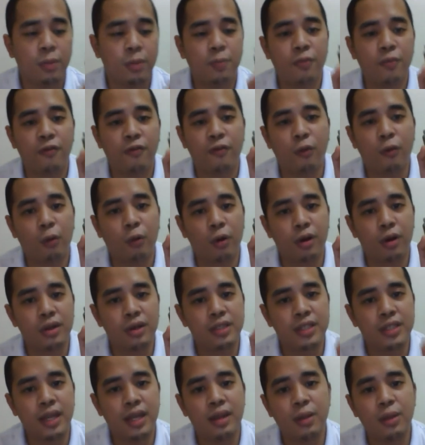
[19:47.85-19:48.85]
for
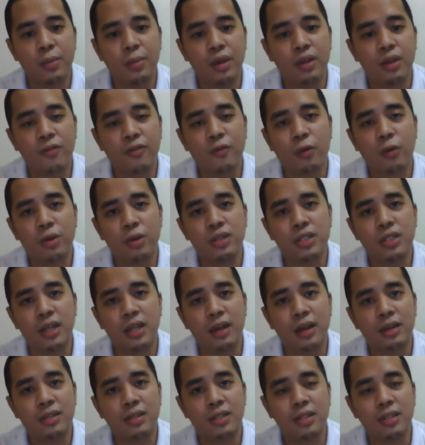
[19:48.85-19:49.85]
sending me the
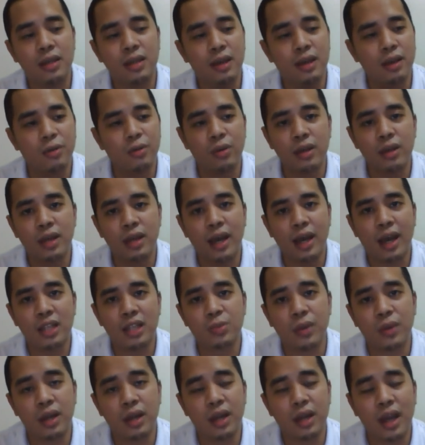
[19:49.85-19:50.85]
Vortex. It really has been a
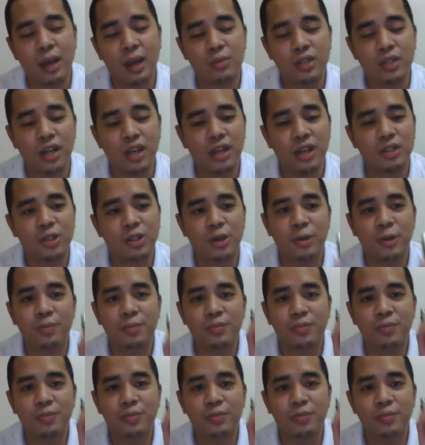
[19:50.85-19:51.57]
game changer.